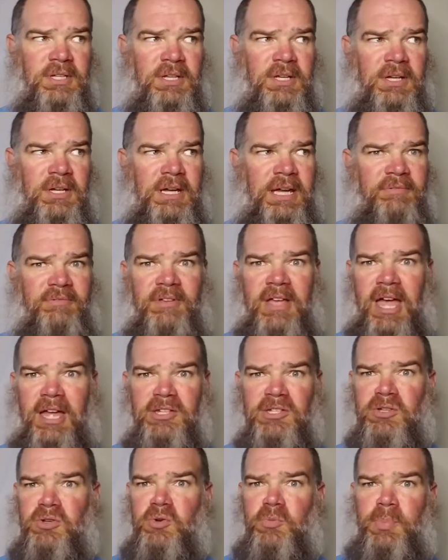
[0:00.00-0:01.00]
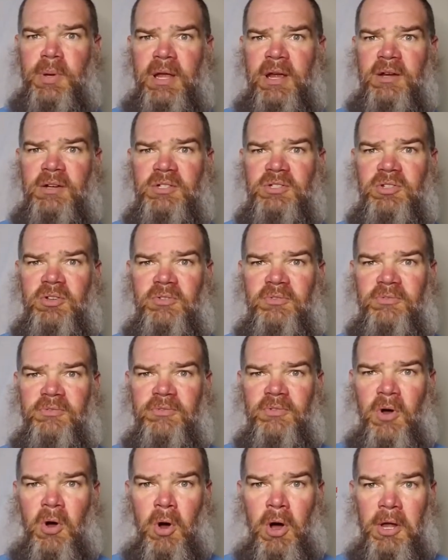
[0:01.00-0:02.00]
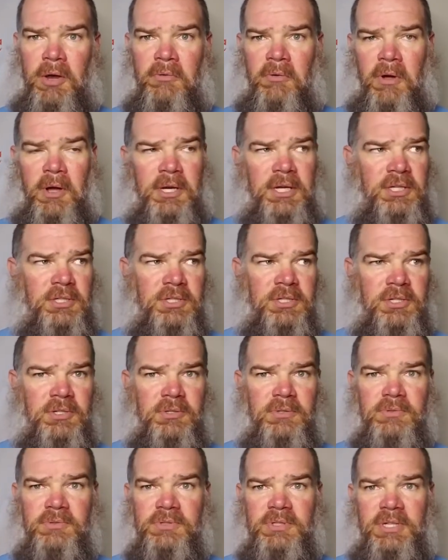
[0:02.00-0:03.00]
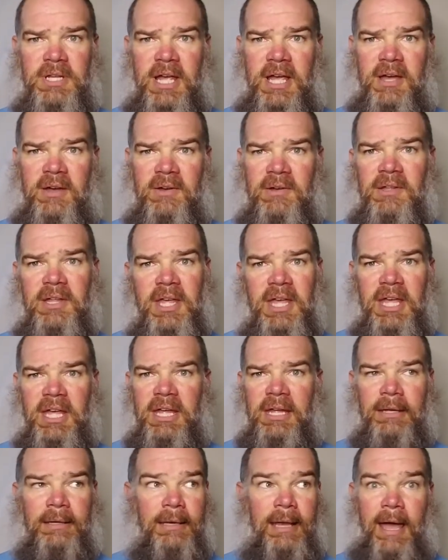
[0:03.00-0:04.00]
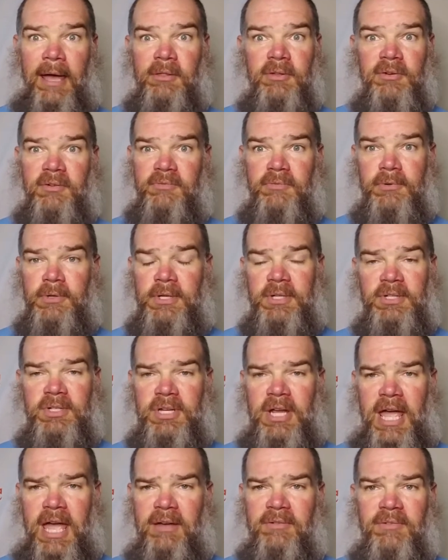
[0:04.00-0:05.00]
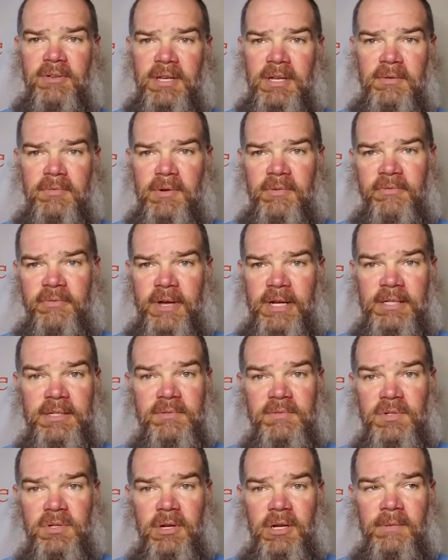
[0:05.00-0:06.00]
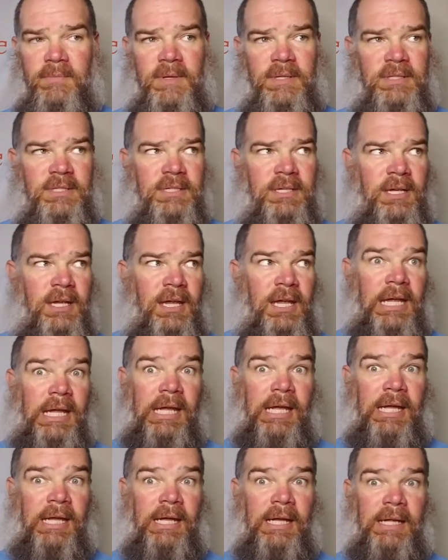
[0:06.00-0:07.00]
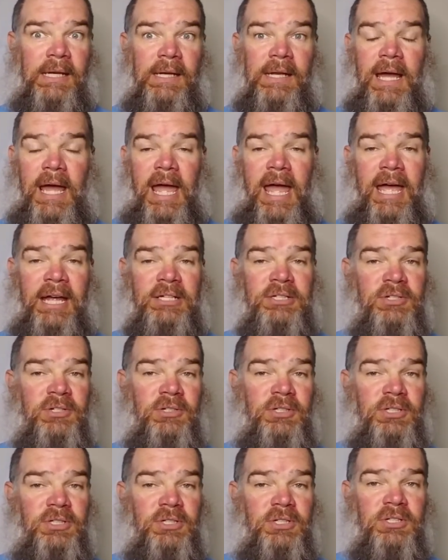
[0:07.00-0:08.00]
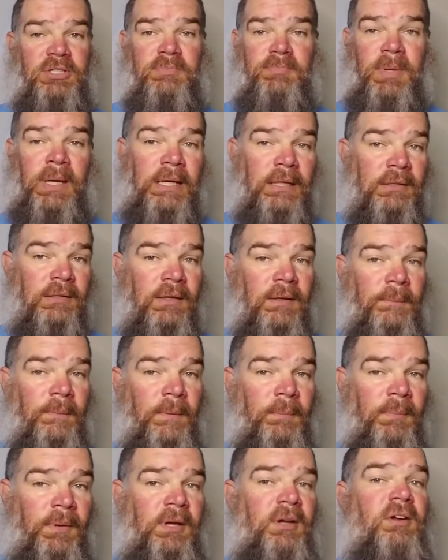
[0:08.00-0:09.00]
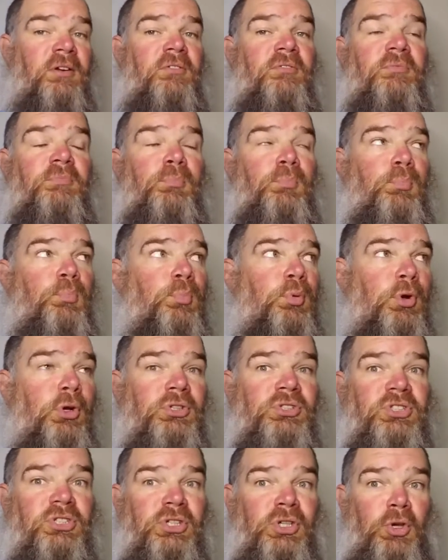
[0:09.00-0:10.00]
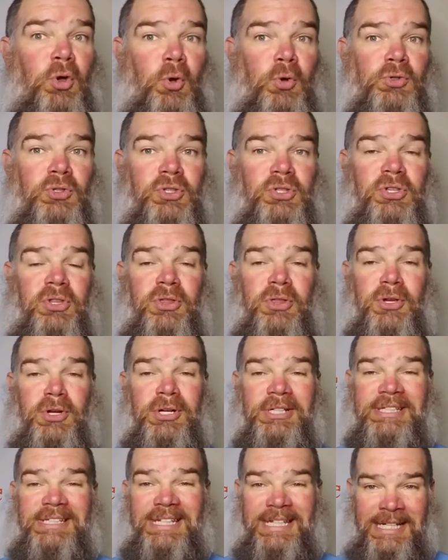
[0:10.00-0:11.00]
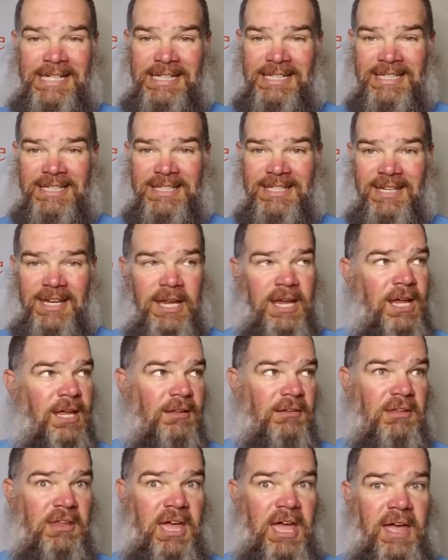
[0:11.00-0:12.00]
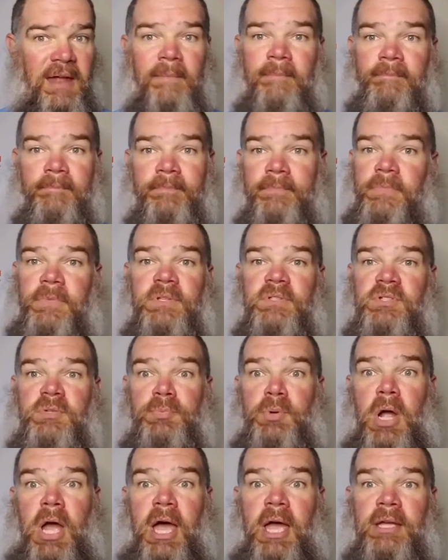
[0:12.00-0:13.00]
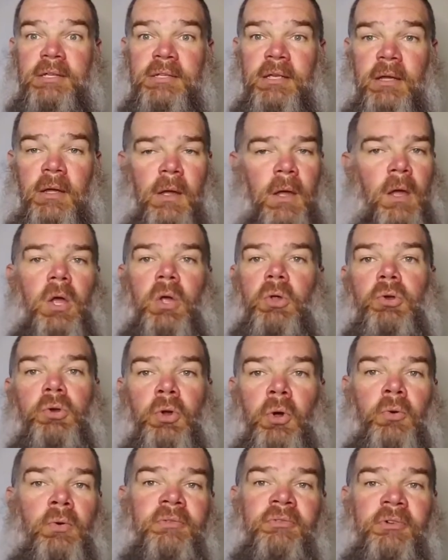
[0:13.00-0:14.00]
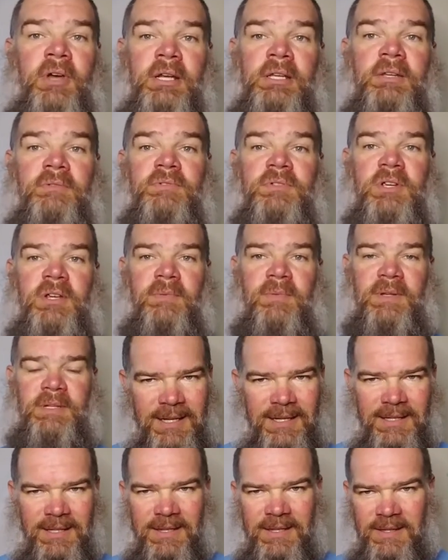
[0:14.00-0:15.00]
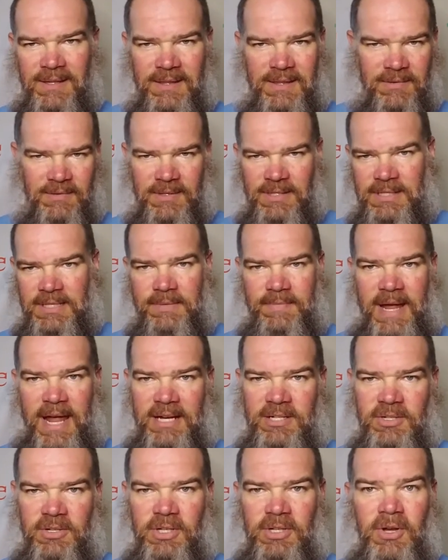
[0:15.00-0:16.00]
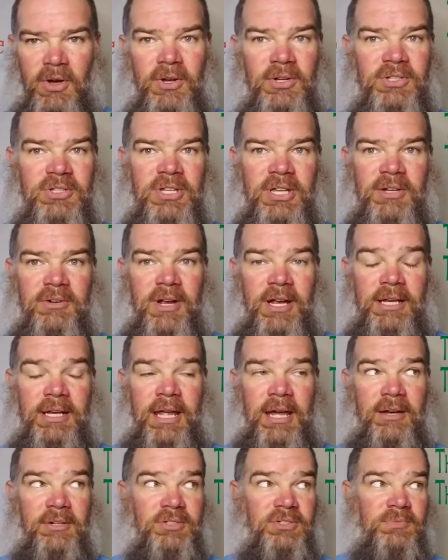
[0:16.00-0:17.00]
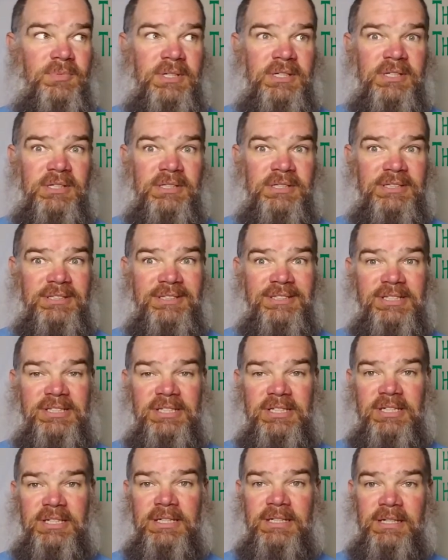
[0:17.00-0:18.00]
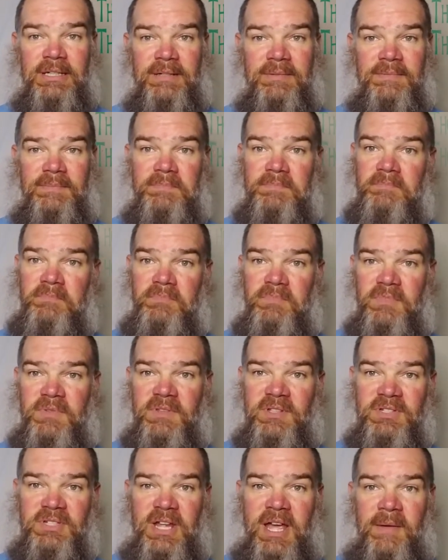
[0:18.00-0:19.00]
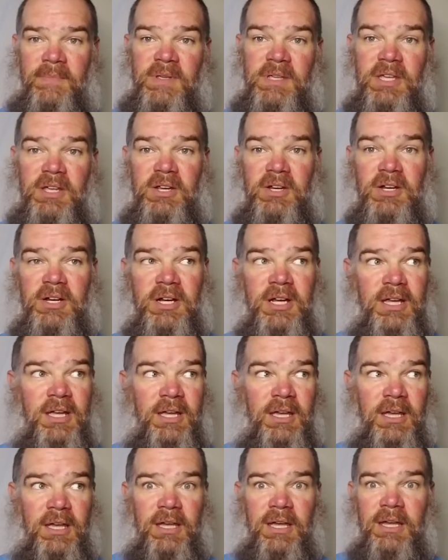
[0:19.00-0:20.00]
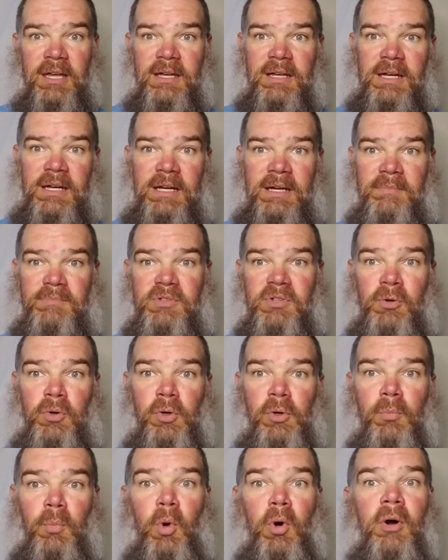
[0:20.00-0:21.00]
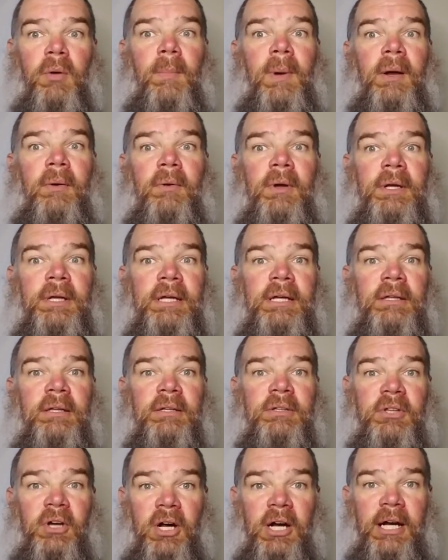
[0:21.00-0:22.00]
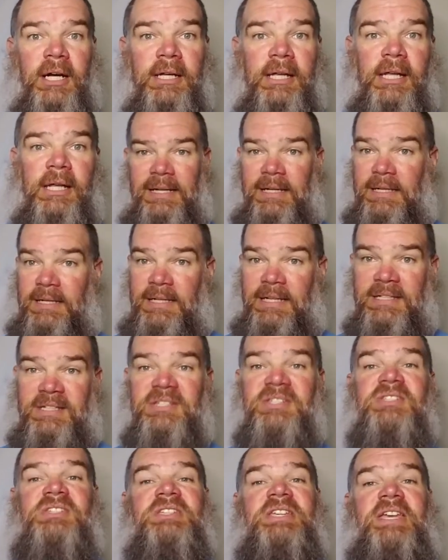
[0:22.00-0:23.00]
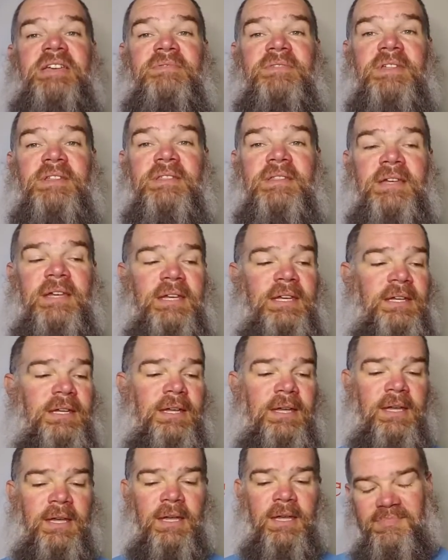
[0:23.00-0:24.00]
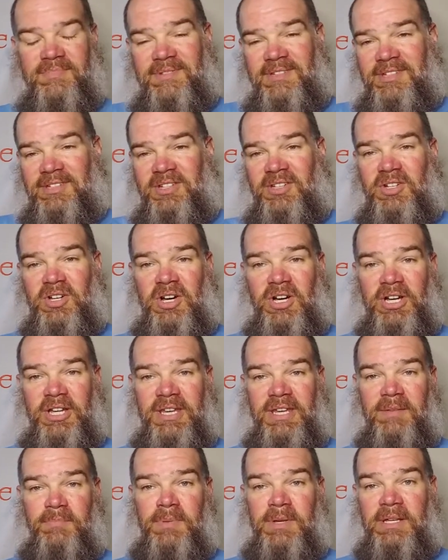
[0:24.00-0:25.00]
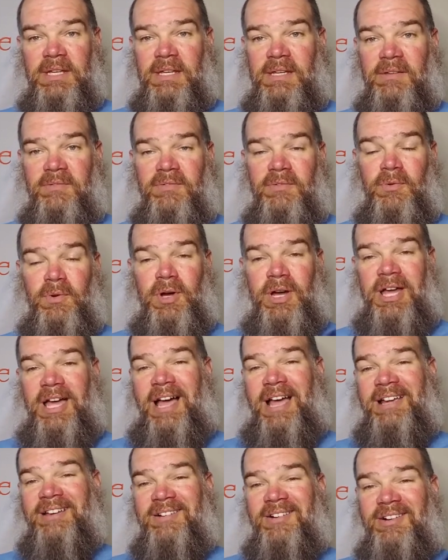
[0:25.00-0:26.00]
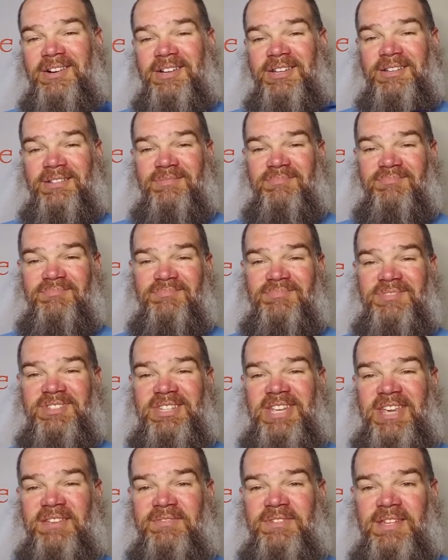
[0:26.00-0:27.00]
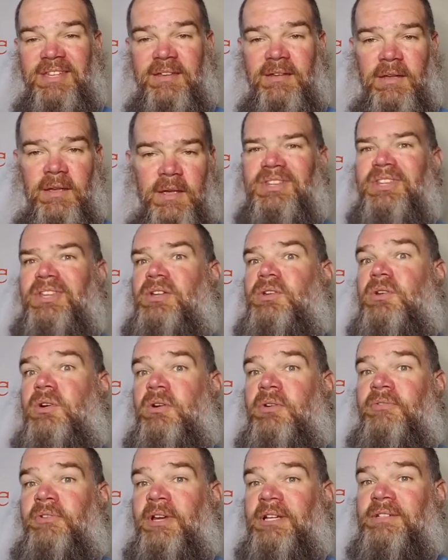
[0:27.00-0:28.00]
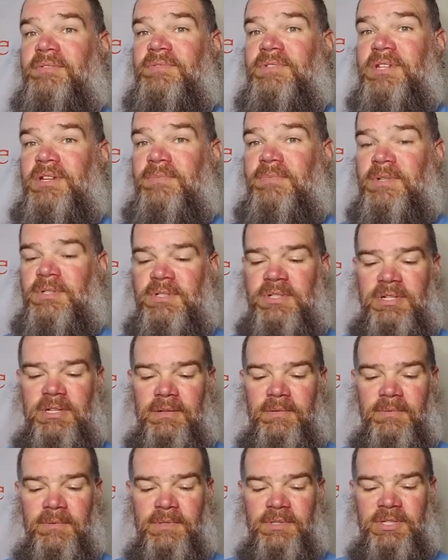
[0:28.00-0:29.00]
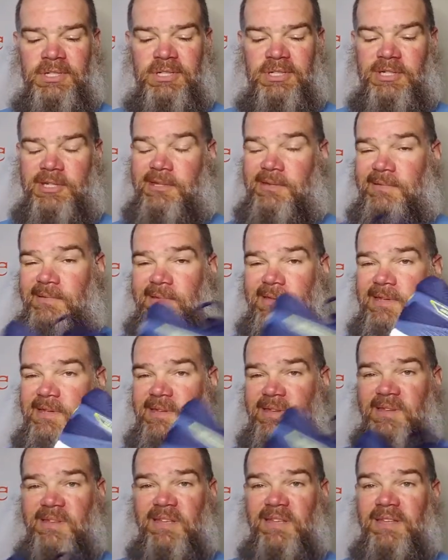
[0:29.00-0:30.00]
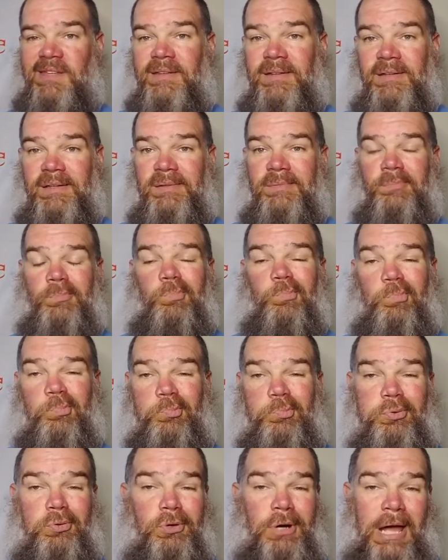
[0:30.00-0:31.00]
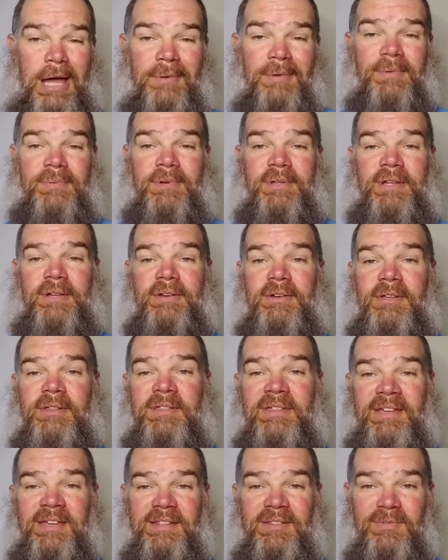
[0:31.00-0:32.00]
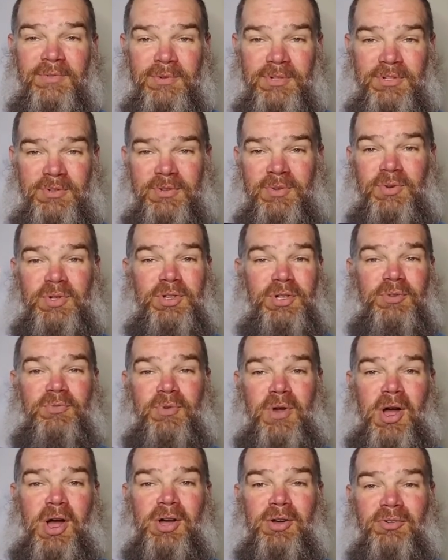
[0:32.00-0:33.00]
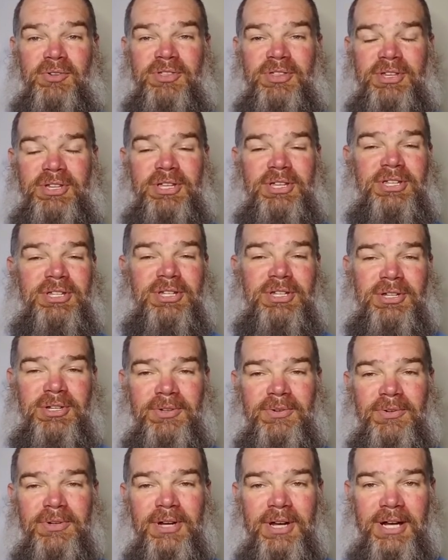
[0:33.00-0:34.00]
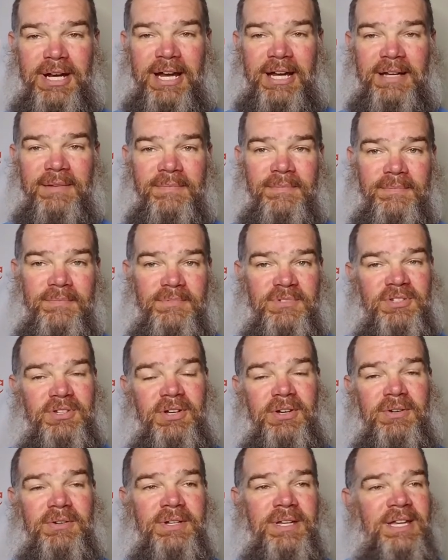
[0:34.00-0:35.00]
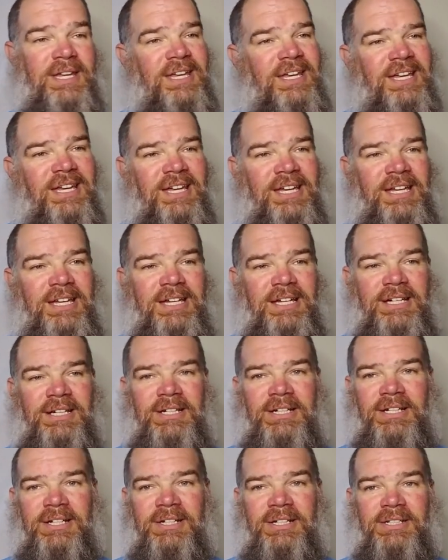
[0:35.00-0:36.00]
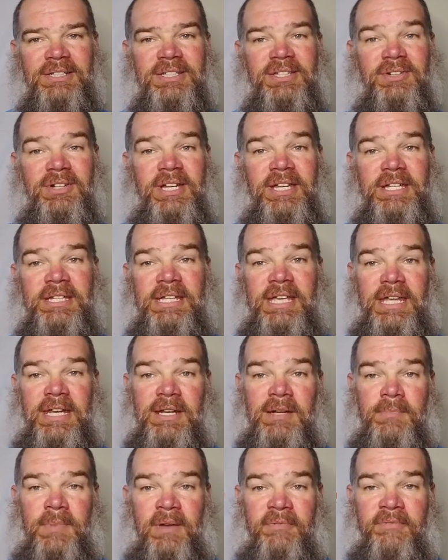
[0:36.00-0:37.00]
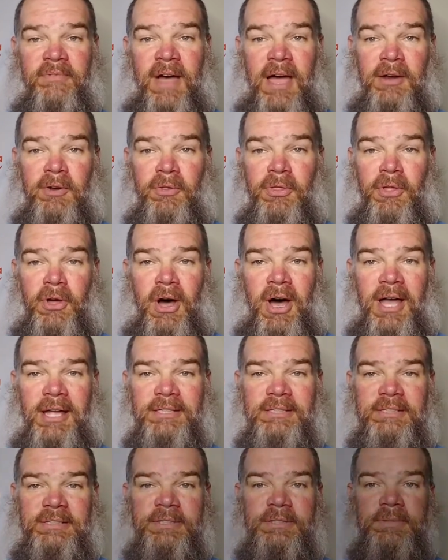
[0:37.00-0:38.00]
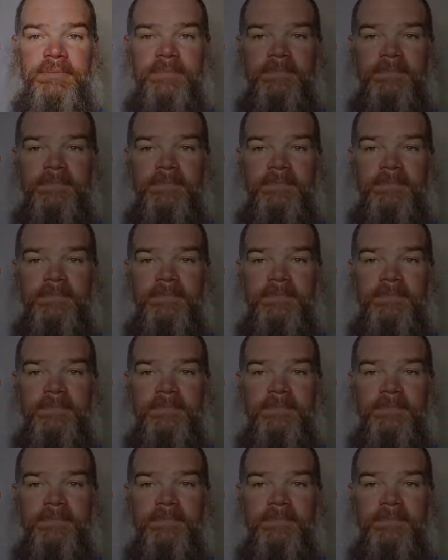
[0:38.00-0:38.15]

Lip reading: I've got 2 pairs of On running shoes now, neither of which have any reflective treatments. And I actually just picked up a pair of Brooks Ghost 13s that, surprise, no reflective treatment. The reason I'm actually noticing right now is because this time of year, I'm doing more of my running in the dark. It's a safety thing. You can call it nitpicking if you want. I call it safety. No reflective treatments, which probably the only thing that was really wrong with this shoe. All right, so let's go ahead and get into my final thoughts.